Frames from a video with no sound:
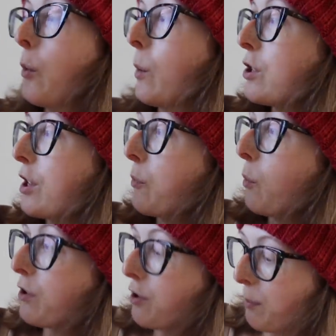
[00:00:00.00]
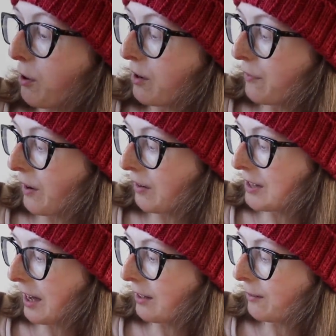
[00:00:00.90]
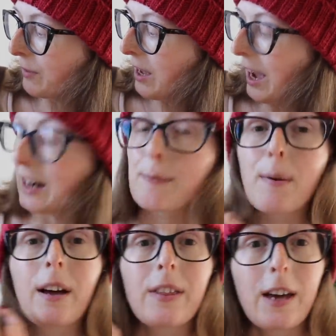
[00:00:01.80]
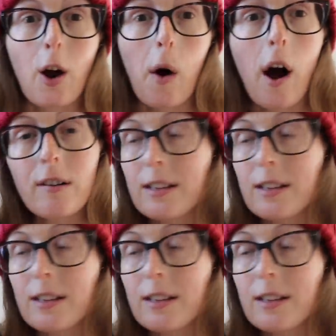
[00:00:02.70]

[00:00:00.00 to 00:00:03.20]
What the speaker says: which is Once Upon a Fairy Tale, and it's by the O'Hara